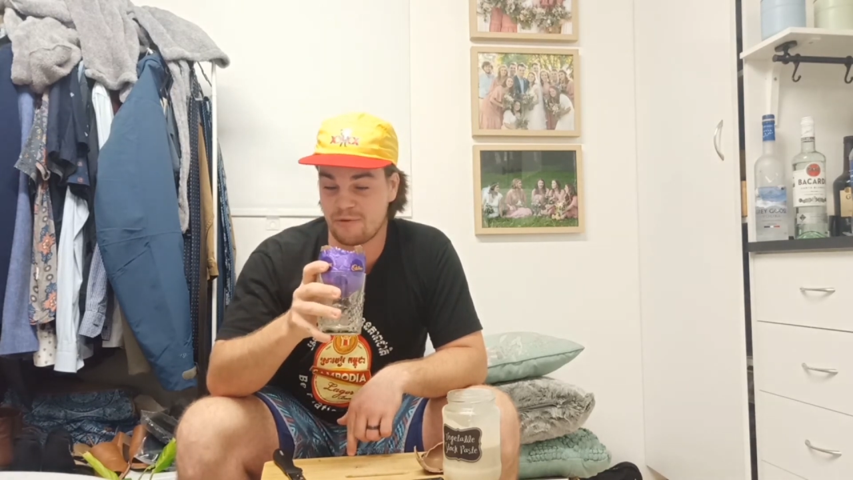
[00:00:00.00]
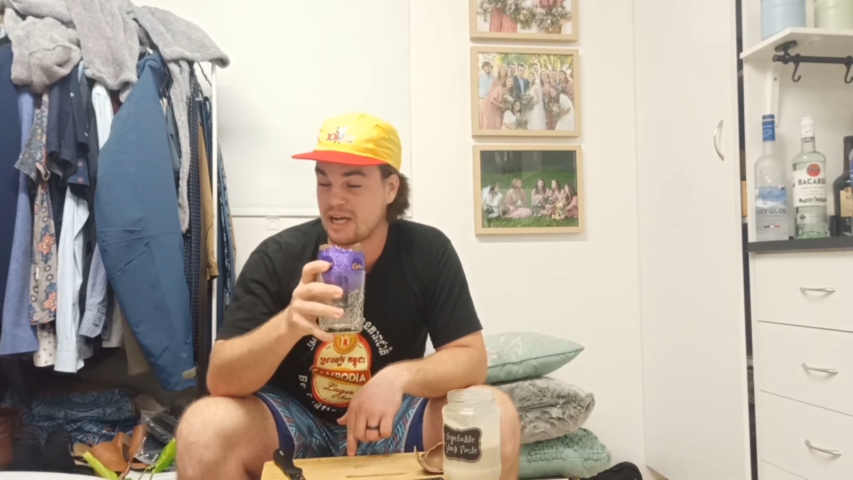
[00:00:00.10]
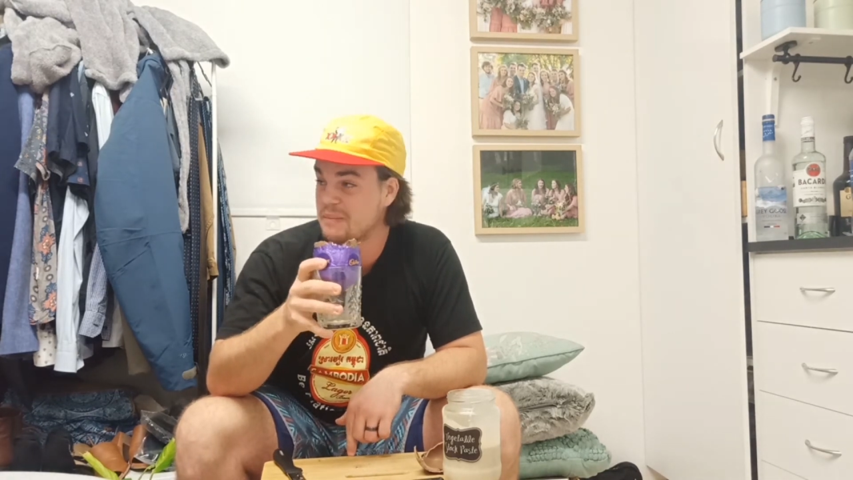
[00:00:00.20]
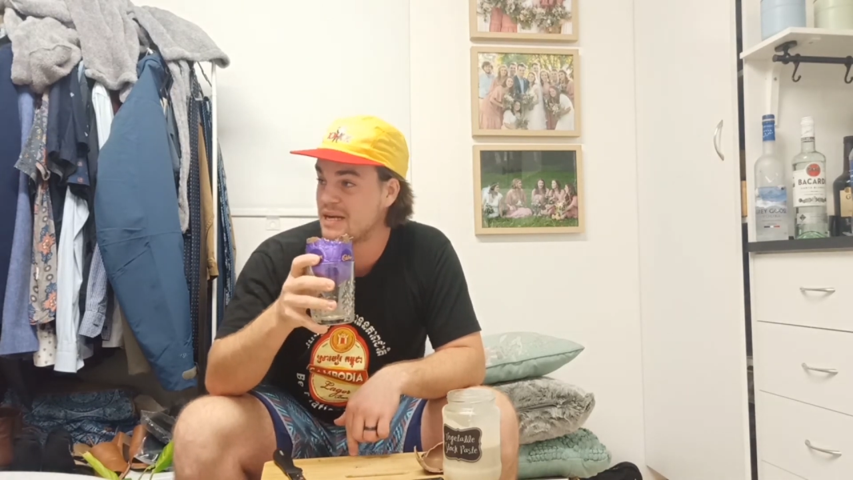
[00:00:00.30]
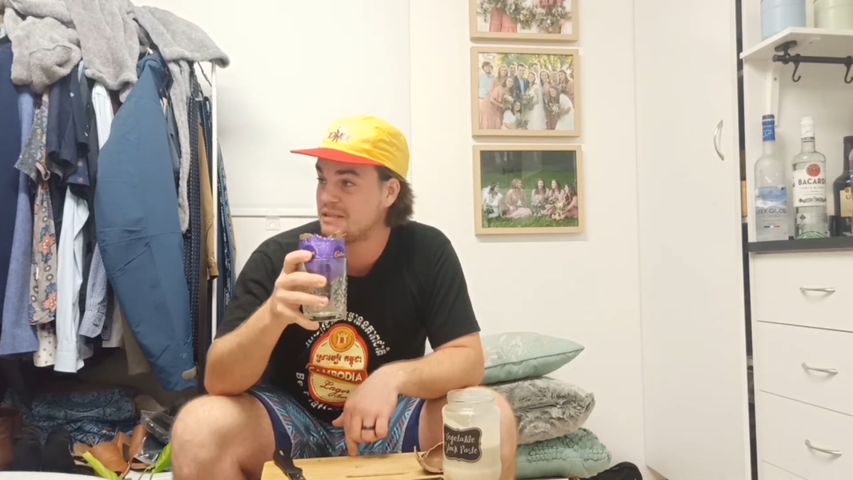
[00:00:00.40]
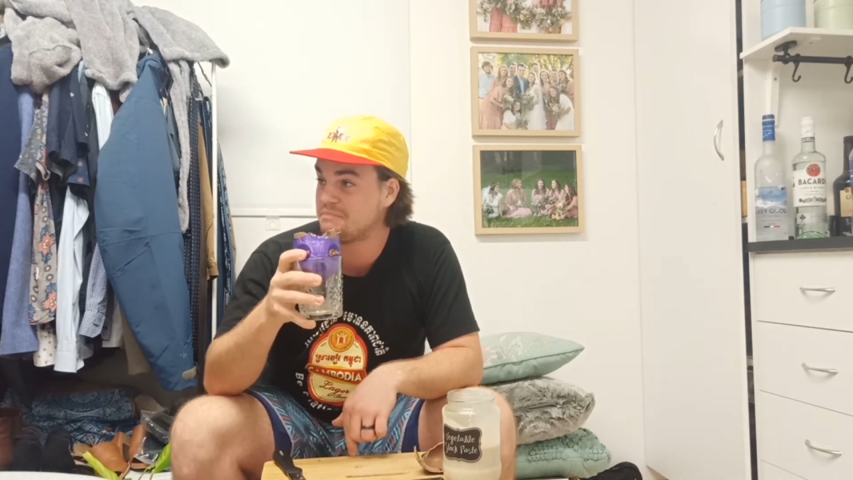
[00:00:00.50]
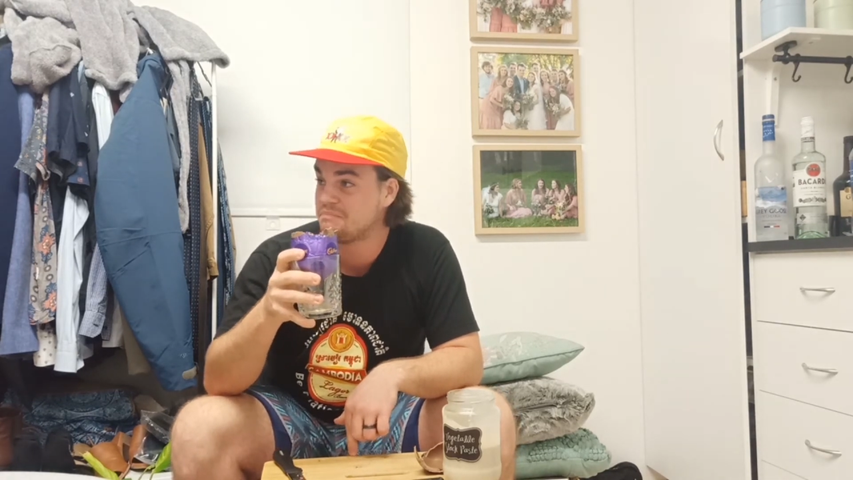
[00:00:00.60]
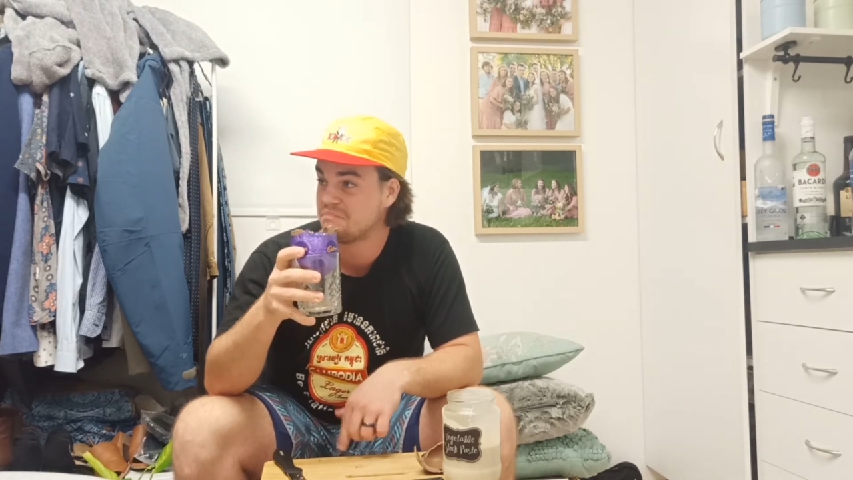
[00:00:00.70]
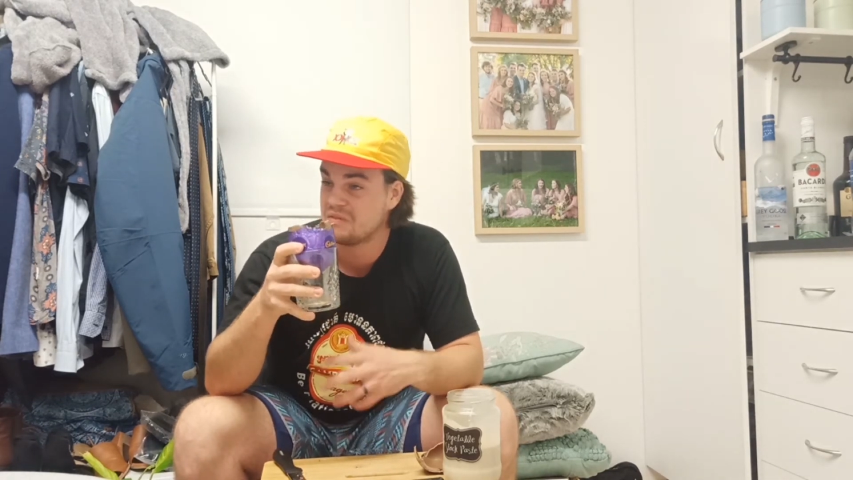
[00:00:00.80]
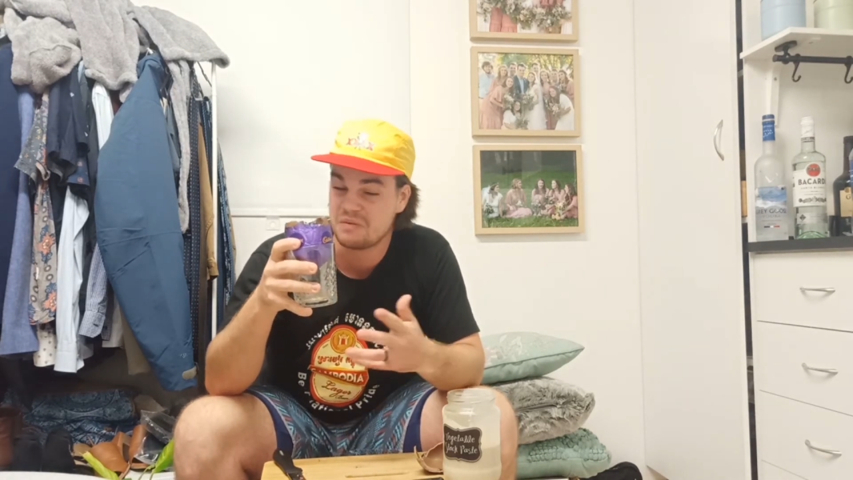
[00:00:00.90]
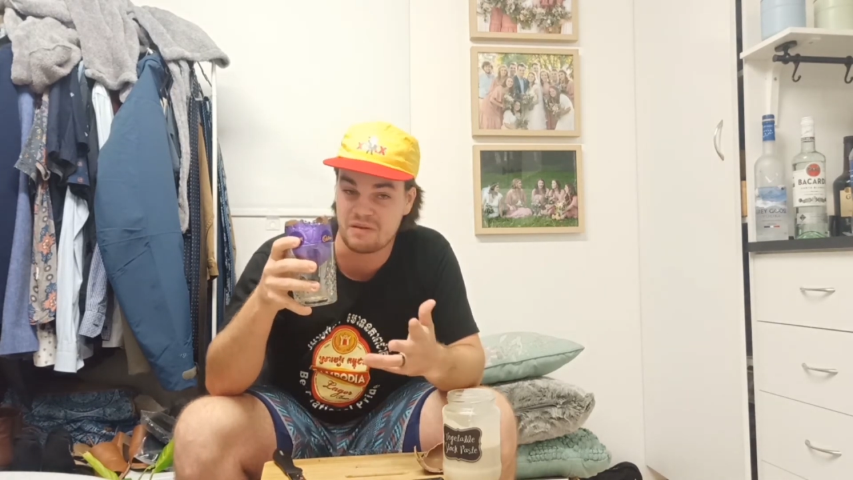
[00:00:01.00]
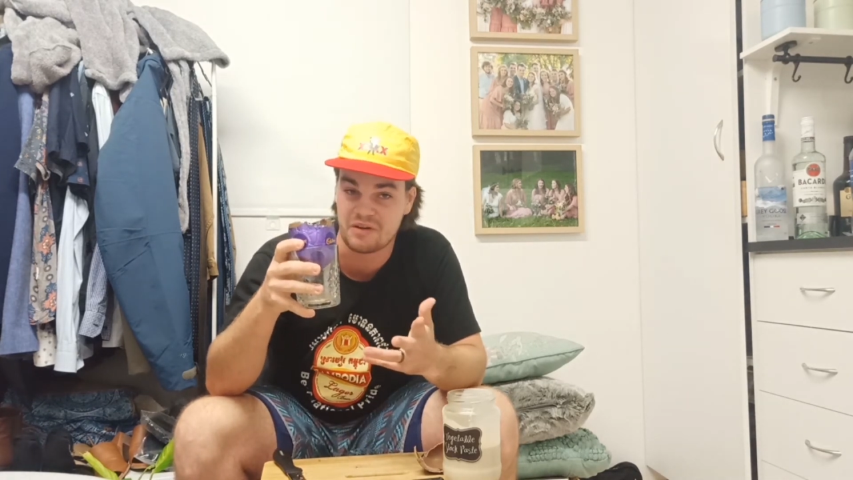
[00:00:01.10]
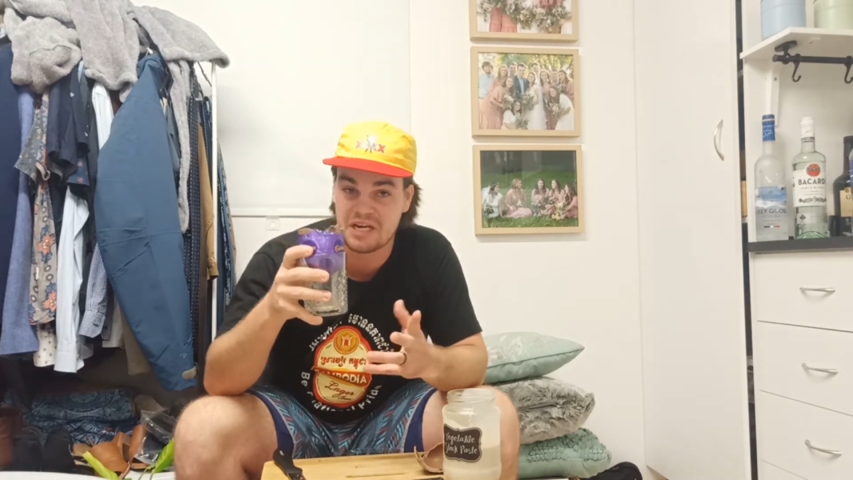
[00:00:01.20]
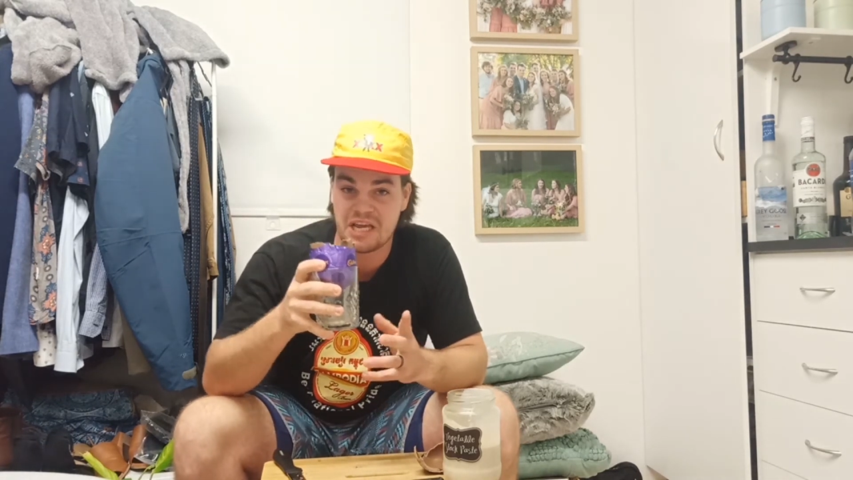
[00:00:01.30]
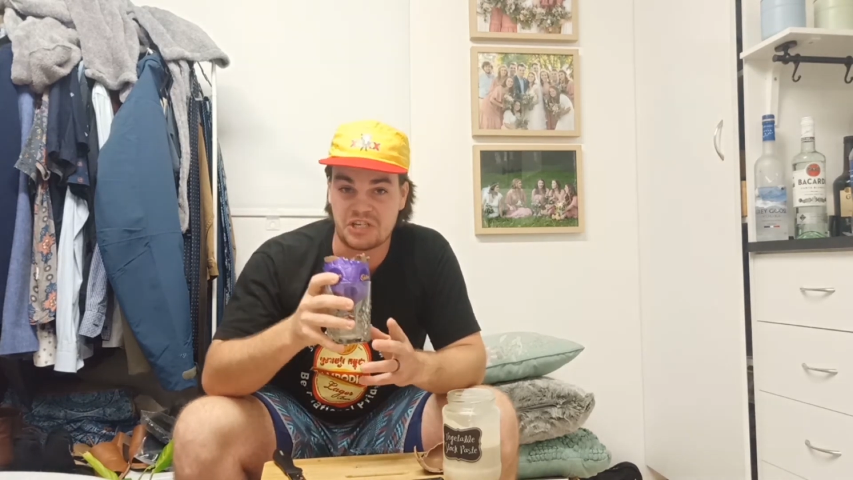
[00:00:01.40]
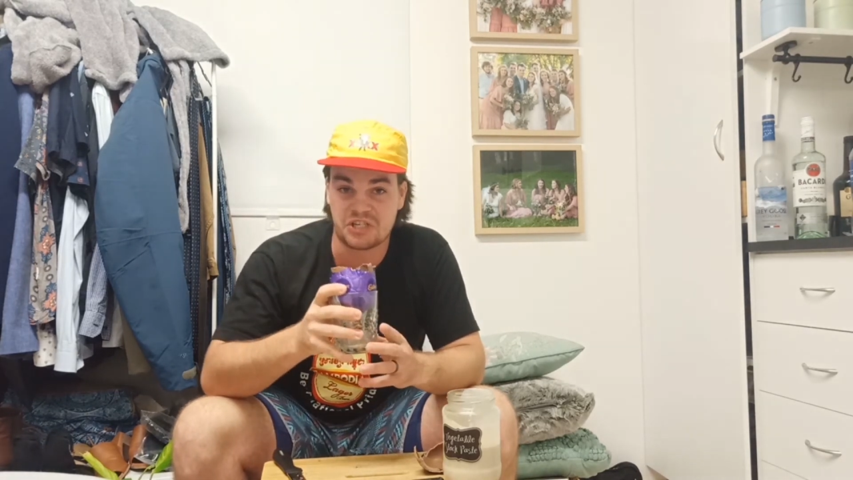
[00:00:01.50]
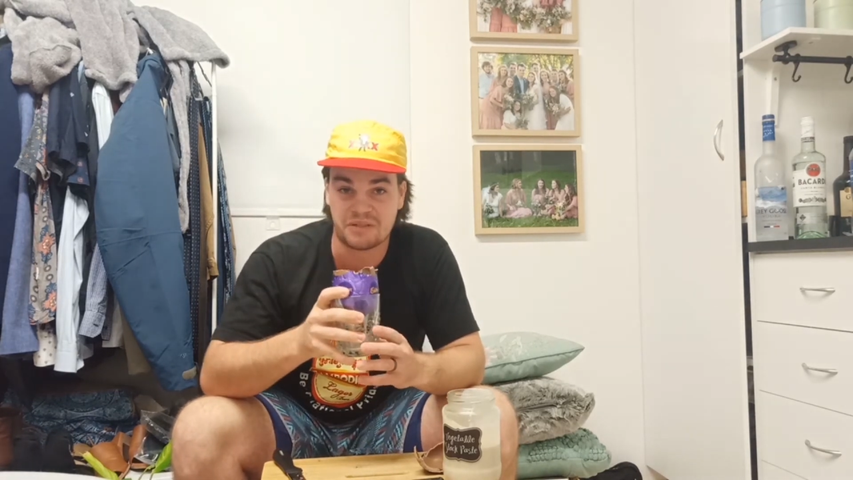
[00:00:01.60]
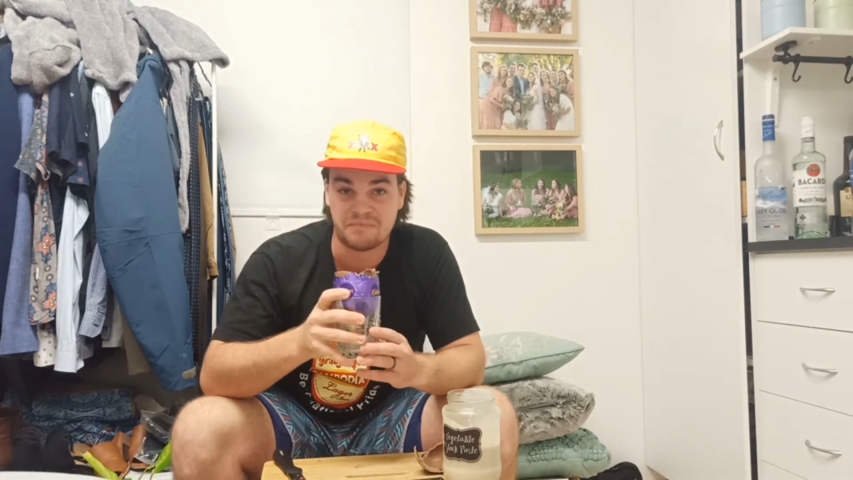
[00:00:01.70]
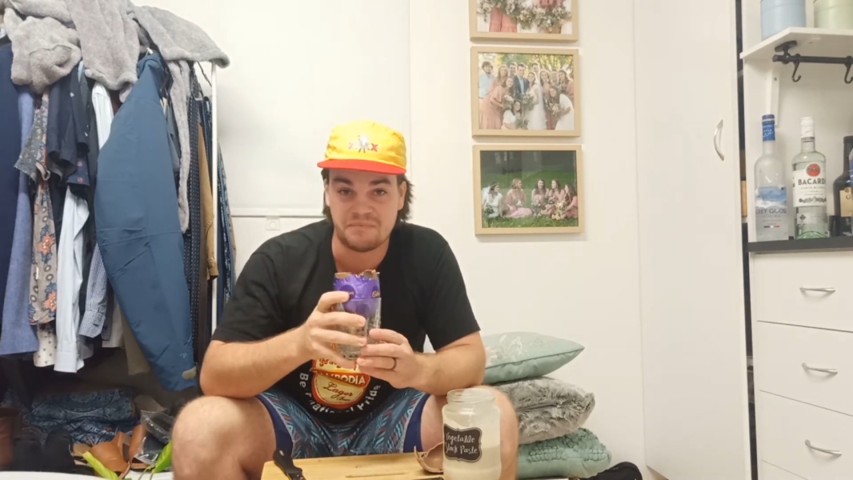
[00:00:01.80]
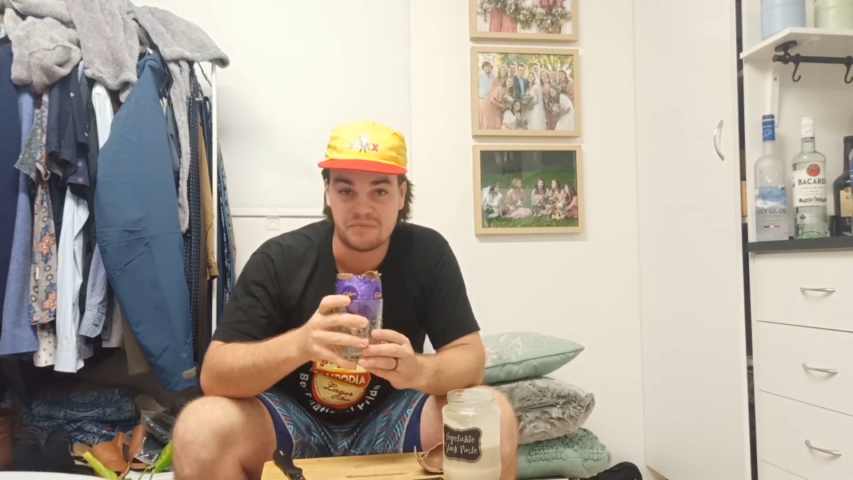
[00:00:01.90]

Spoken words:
recommend it. It's a bit of a niche,